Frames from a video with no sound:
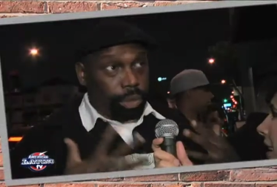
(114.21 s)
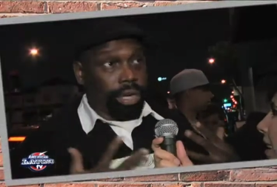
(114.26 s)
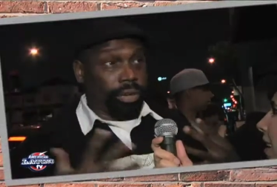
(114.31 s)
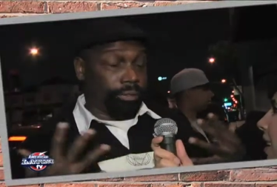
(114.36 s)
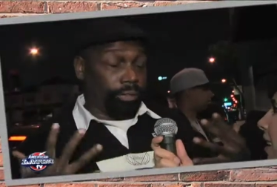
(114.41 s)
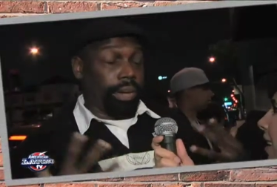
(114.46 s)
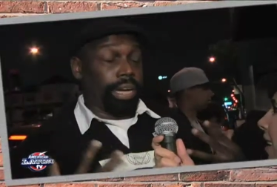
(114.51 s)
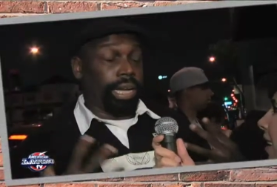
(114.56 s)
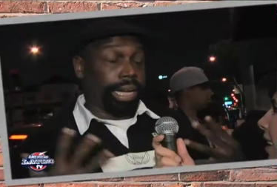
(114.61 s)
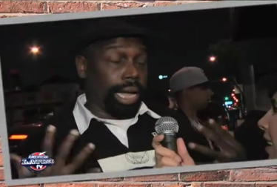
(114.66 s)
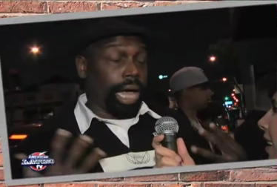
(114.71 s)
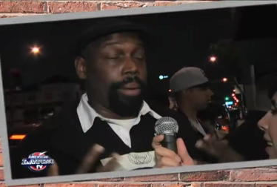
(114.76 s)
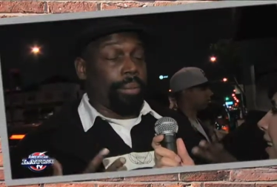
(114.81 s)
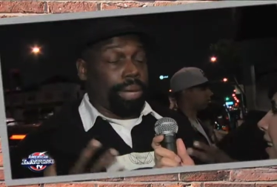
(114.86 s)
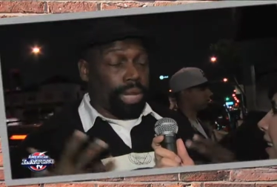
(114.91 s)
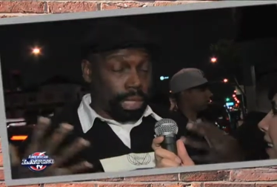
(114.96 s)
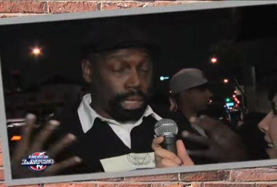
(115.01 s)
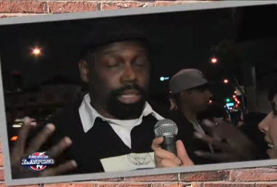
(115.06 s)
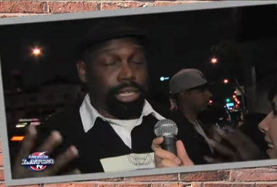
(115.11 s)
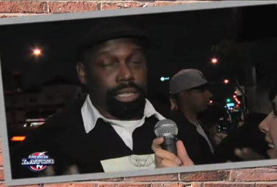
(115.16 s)
really funny
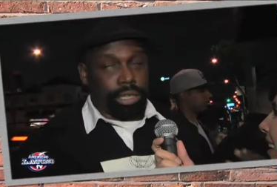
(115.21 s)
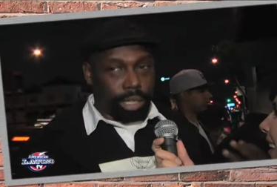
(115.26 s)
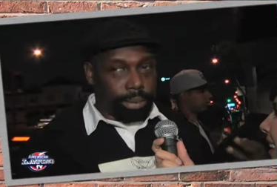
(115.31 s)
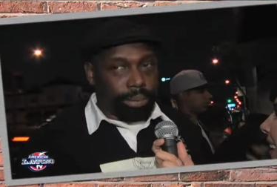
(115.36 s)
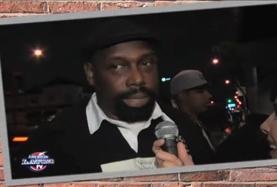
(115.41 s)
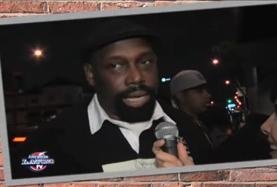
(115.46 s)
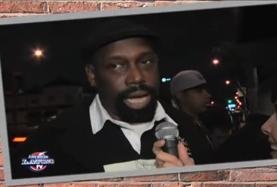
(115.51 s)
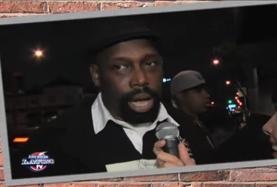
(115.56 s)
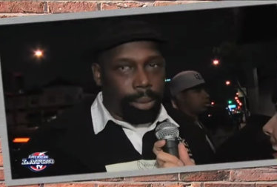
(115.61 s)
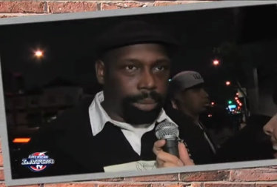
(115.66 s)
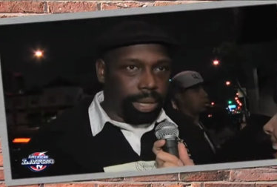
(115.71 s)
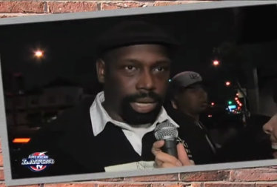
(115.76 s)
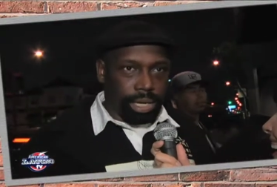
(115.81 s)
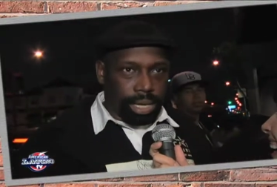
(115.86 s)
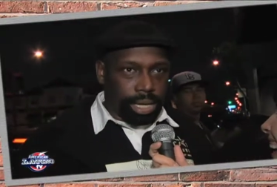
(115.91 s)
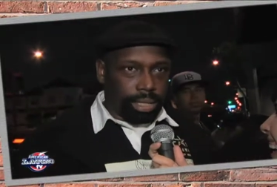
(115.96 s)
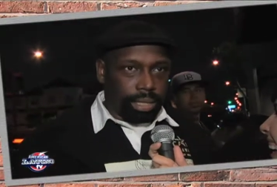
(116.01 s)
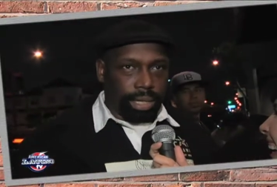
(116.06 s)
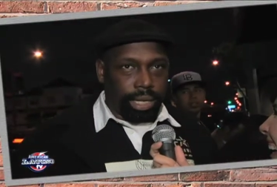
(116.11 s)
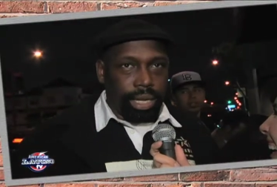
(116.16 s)
comedy, it's just going to be comedy.
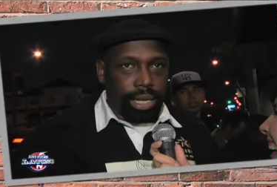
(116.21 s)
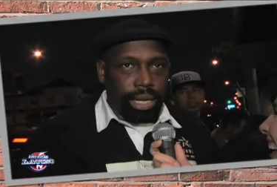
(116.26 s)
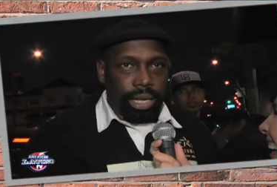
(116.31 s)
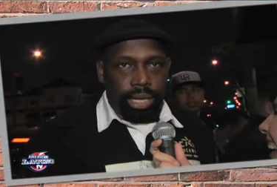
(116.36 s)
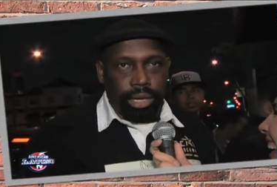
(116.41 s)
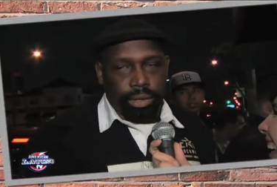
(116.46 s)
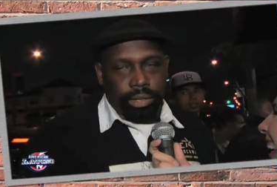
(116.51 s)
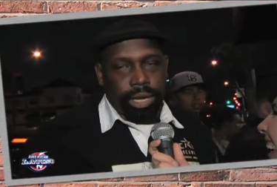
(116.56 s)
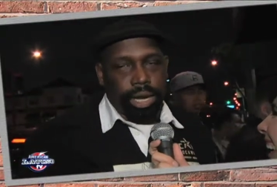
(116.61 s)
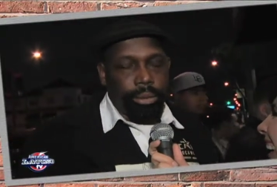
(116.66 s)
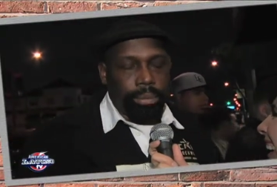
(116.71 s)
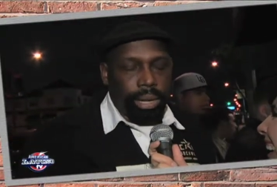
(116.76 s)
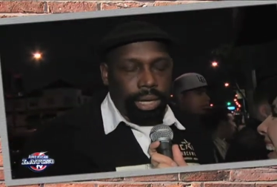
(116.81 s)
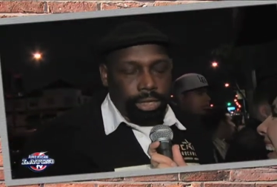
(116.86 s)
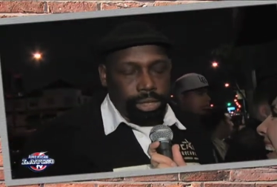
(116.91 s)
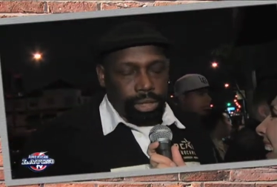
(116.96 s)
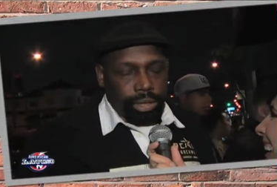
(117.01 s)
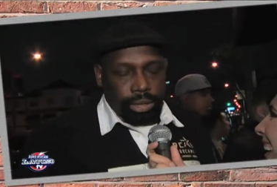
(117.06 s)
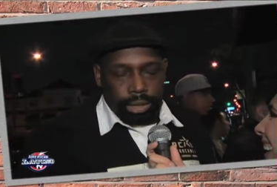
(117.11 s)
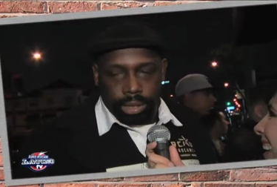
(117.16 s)
It doesn't, you don't care
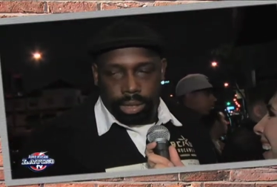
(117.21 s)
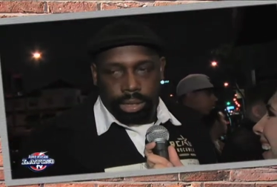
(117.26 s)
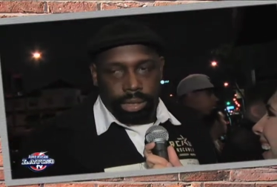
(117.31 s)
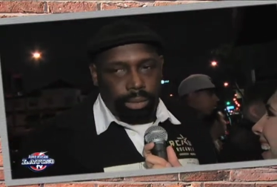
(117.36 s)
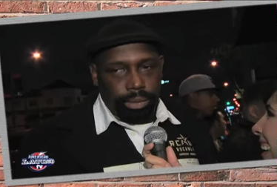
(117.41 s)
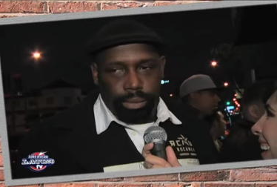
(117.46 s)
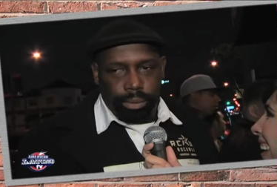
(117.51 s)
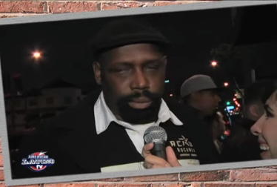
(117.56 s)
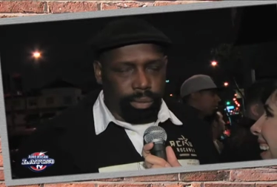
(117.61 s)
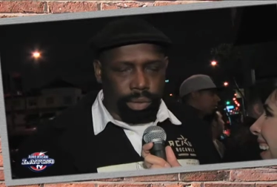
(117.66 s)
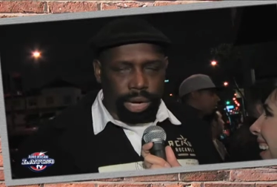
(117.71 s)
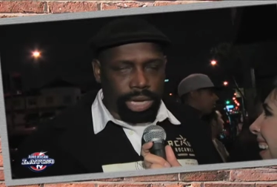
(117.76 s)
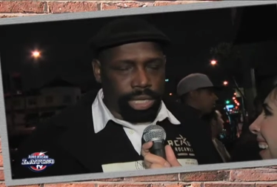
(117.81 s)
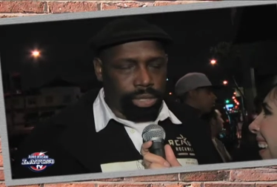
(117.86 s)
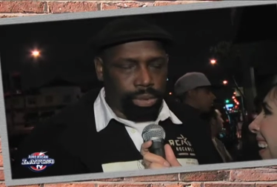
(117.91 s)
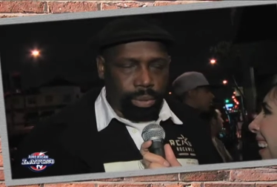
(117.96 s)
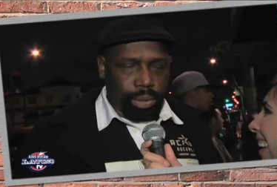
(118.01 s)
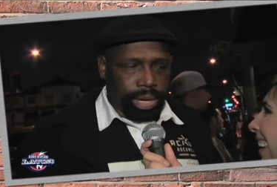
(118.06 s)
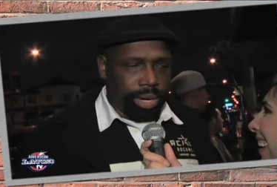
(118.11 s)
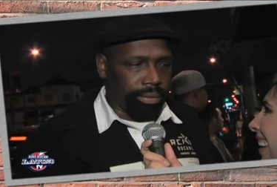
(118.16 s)
about your
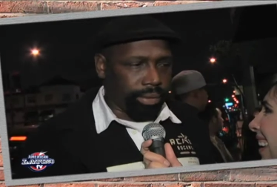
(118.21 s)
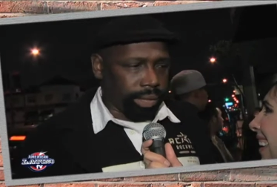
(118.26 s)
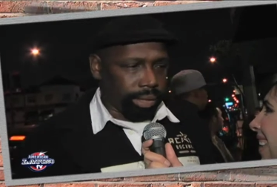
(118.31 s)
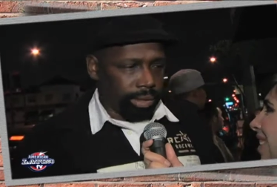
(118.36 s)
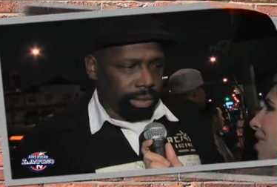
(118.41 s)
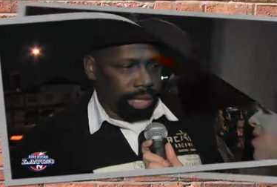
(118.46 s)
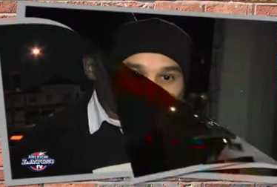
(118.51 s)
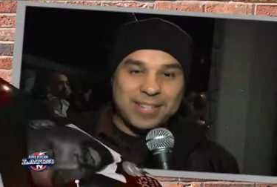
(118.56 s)
race or whatever.